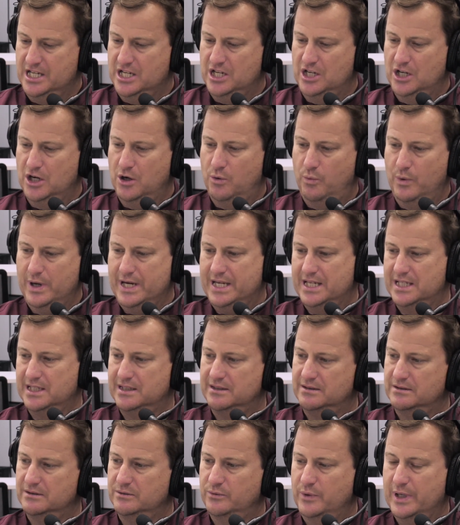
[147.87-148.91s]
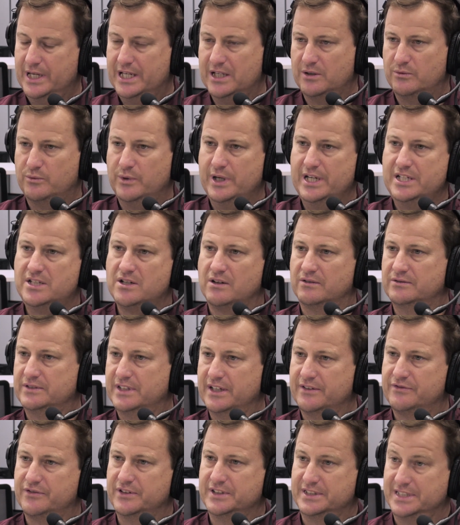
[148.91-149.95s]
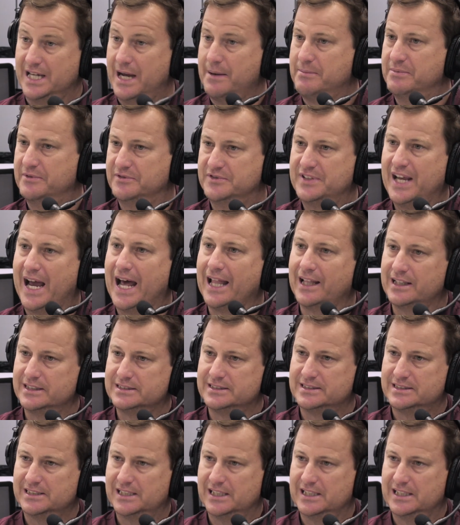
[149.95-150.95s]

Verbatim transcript: You know, we can we can reach on different type of talents.